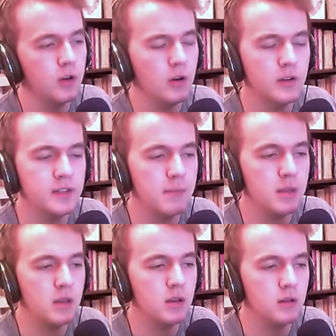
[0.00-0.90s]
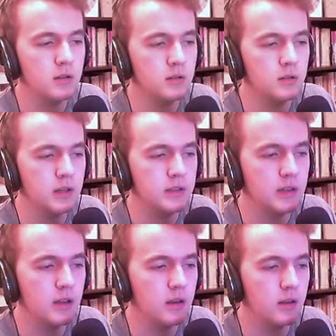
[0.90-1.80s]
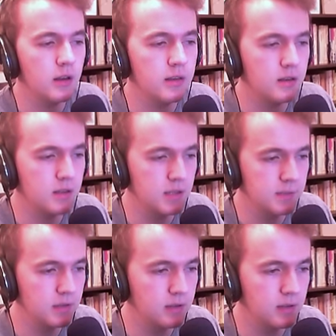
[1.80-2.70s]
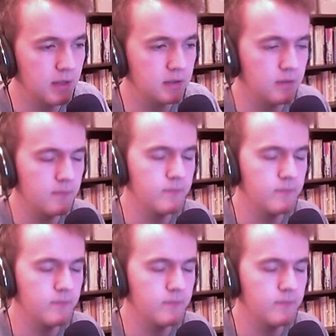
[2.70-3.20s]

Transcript: Oh, does that mean that there's a? Uh, I think this means that there's